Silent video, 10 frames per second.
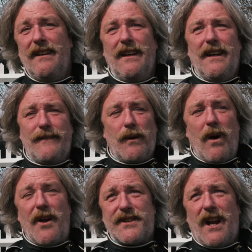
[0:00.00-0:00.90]
If you
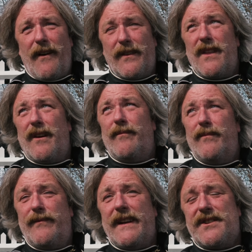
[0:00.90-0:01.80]
watch a lot of the other
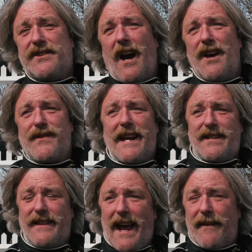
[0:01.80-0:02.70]
vintage cars
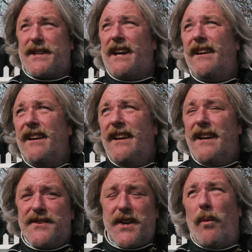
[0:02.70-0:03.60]
racing, they have to
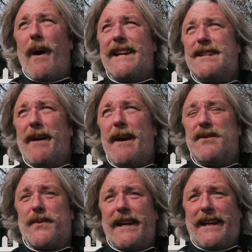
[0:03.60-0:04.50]
sort of wait a bit
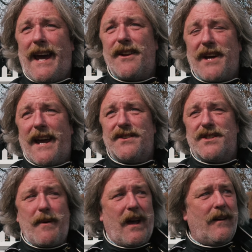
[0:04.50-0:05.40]
between gear
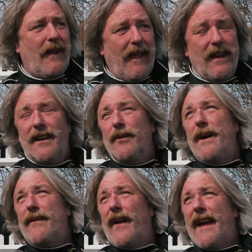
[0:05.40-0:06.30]
changes, but
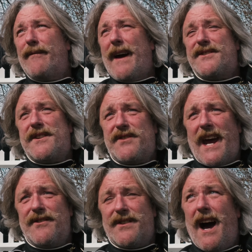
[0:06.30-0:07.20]
we've got the advantage of
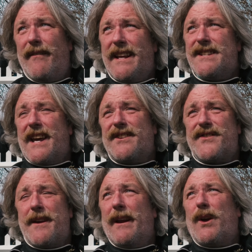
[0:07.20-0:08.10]
chain driving, it's extremely